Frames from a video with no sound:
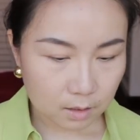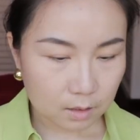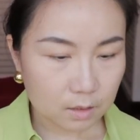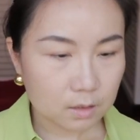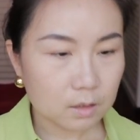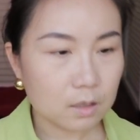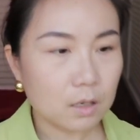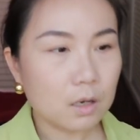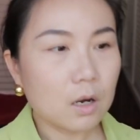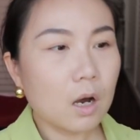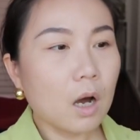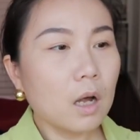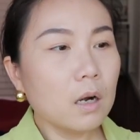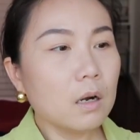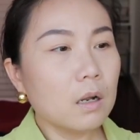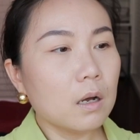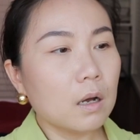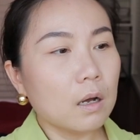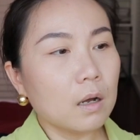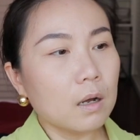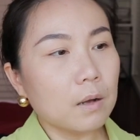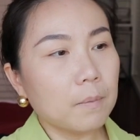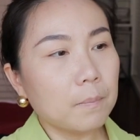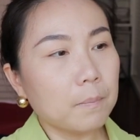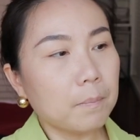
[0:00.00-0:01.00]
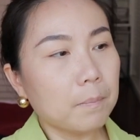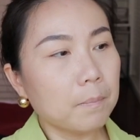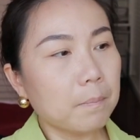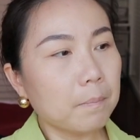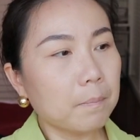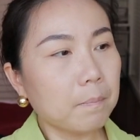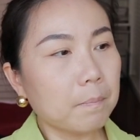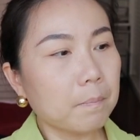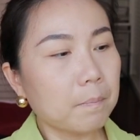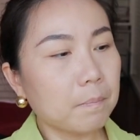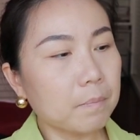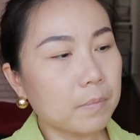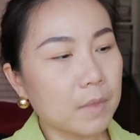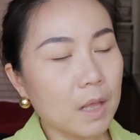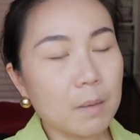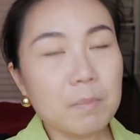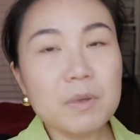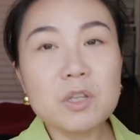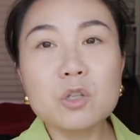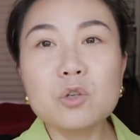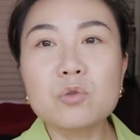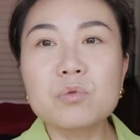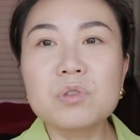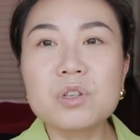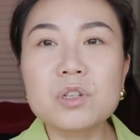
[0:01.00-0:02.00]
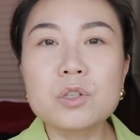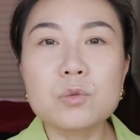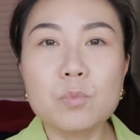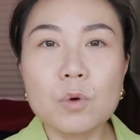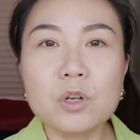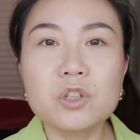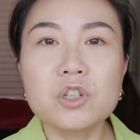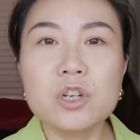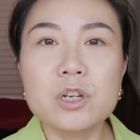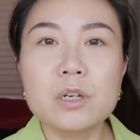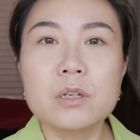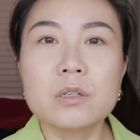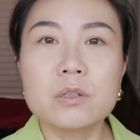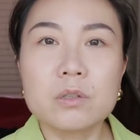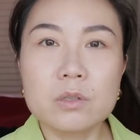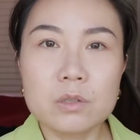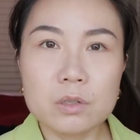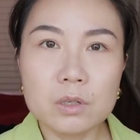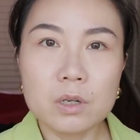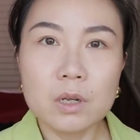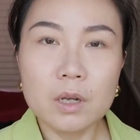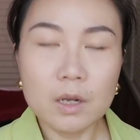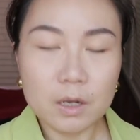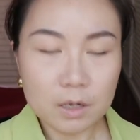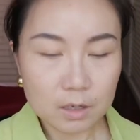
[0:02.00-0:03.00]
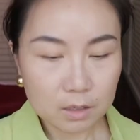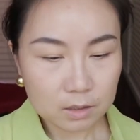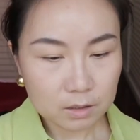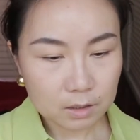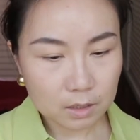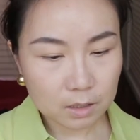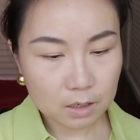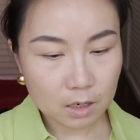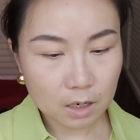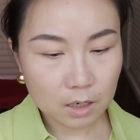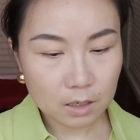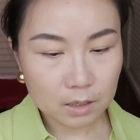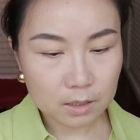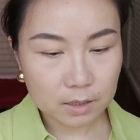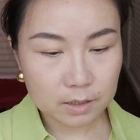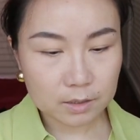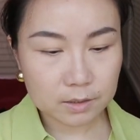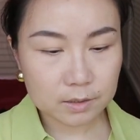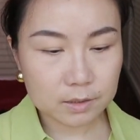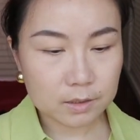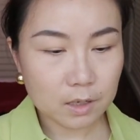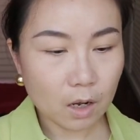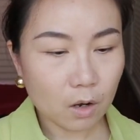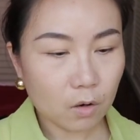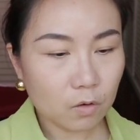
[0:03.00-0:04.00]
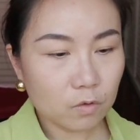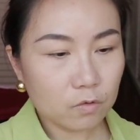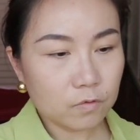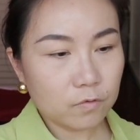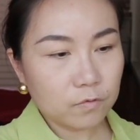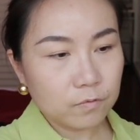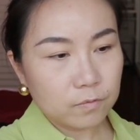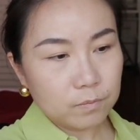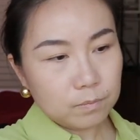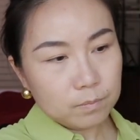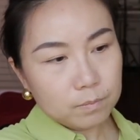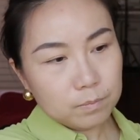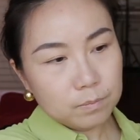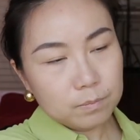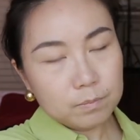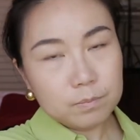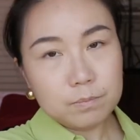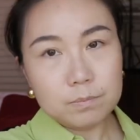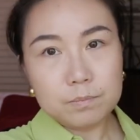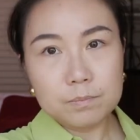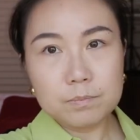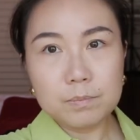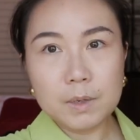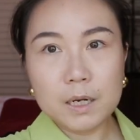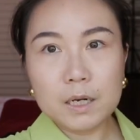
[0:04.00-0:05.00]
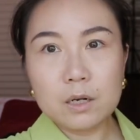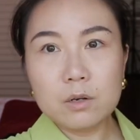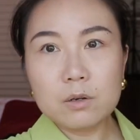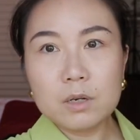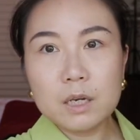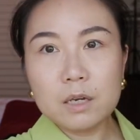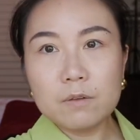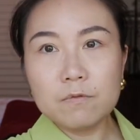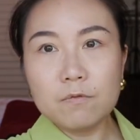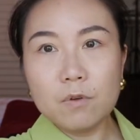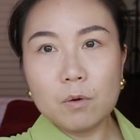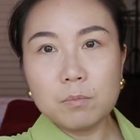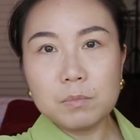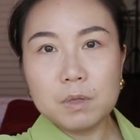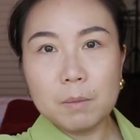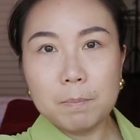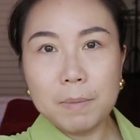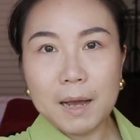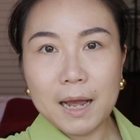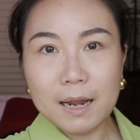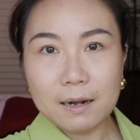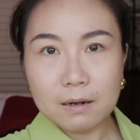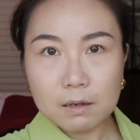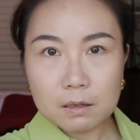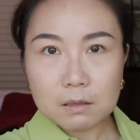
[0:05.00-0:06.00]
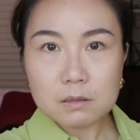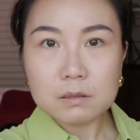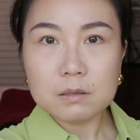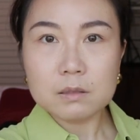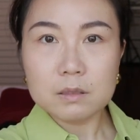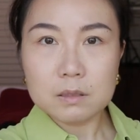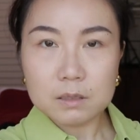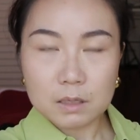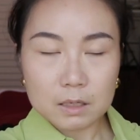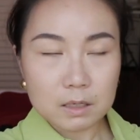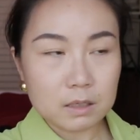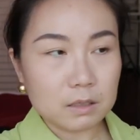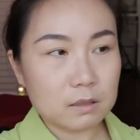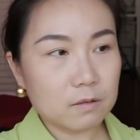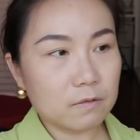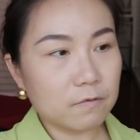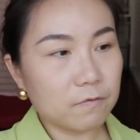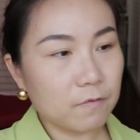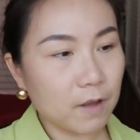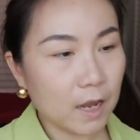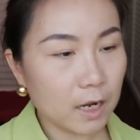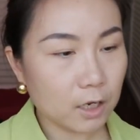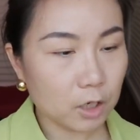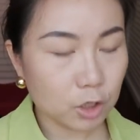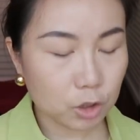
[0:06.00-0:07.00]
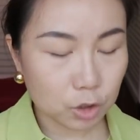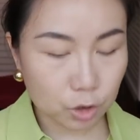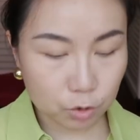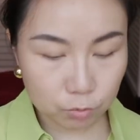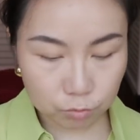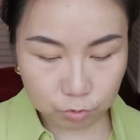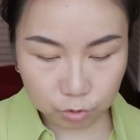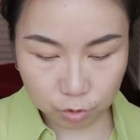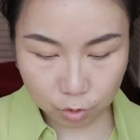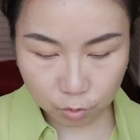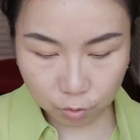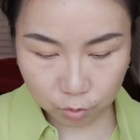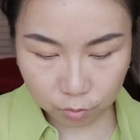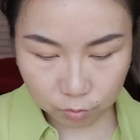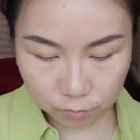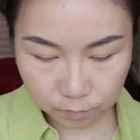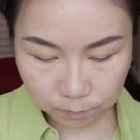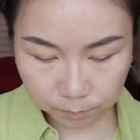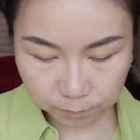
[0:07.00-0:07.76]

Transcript: The color, let me do the swatches. The color itself, by looking from the palette, is fairly neutral.